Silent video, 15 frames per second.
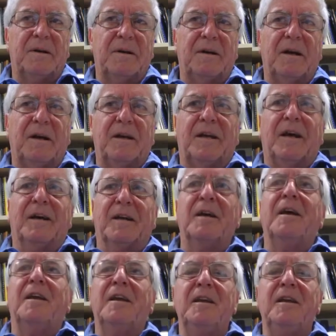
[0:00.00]
again,
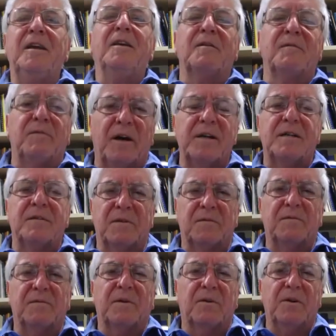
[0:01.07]
an innovative and
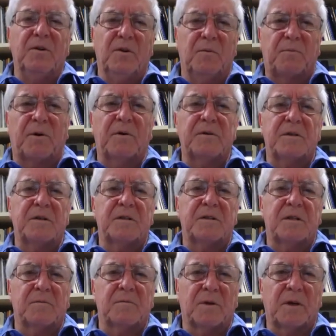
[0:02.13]
very new process
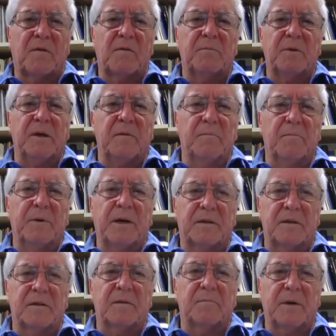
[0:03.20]
that will have a big impact
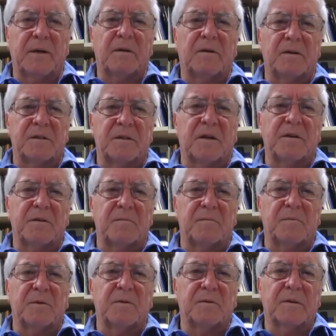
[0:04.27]
in the metallization
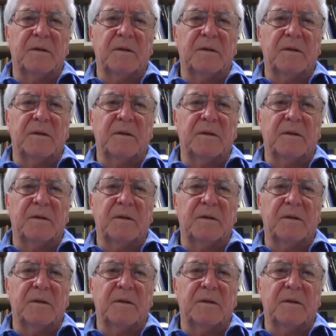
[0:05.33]
world.